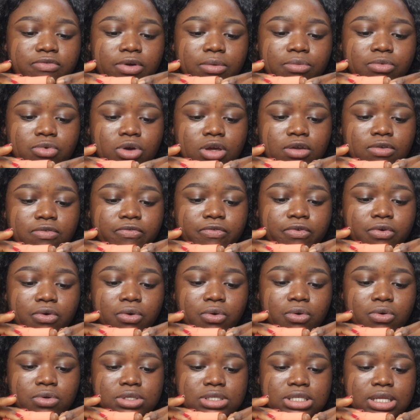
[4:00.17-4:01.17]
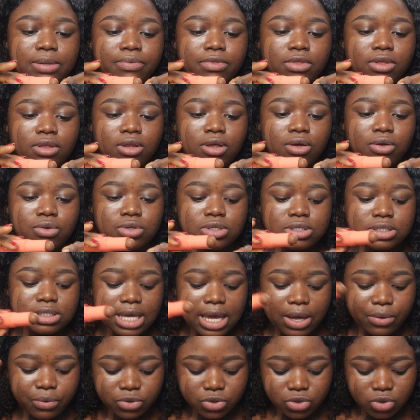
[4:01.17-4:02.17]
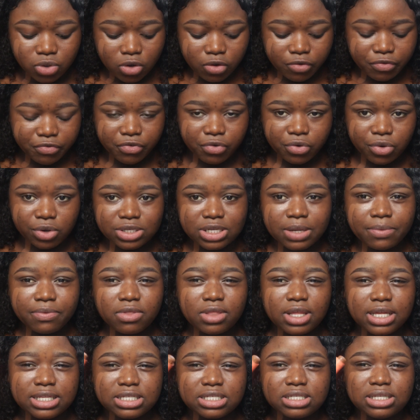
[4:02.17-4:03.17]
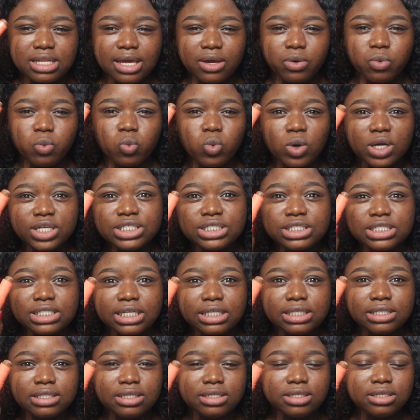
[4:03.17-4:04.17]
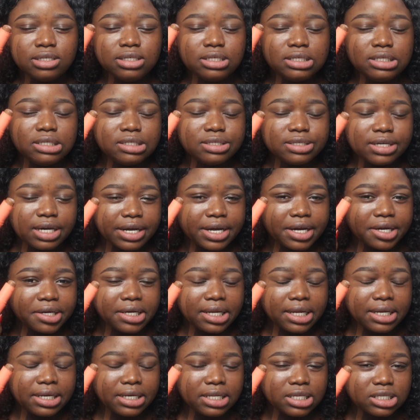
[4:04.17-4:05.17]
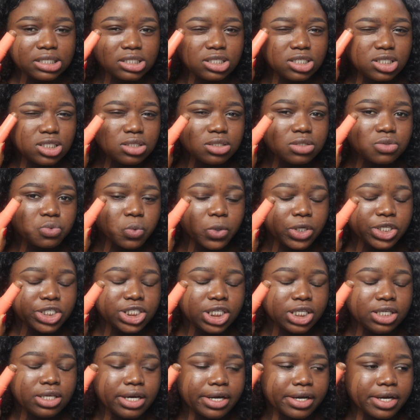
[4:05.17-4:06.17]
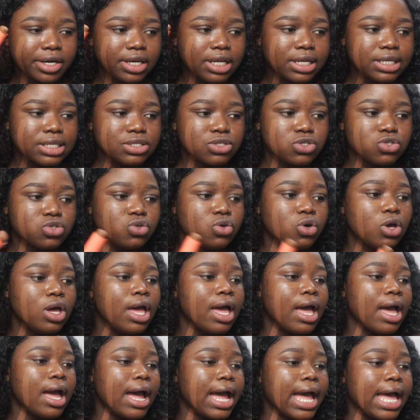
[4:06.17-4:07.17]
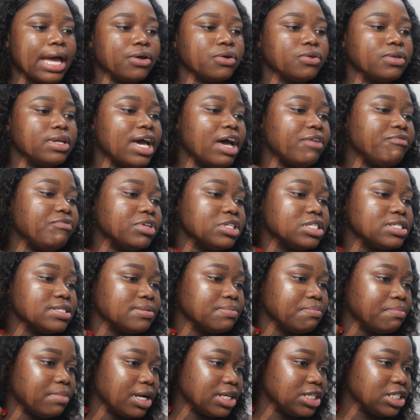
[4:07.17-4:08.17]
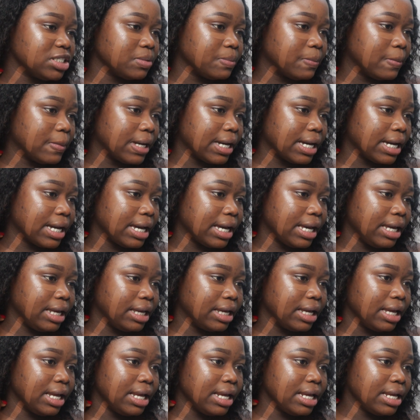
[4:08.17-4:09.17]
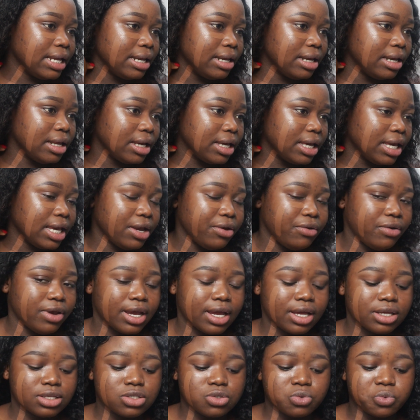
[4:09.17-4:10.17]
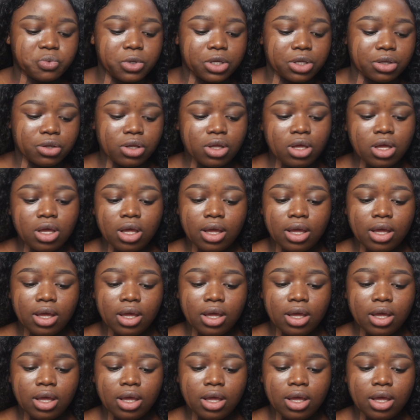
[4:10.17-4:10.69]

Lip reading: if I'm going for something else, I would go for something that is like one shade darker than this, just one shade darker than this, so I could have it match my neck area as well.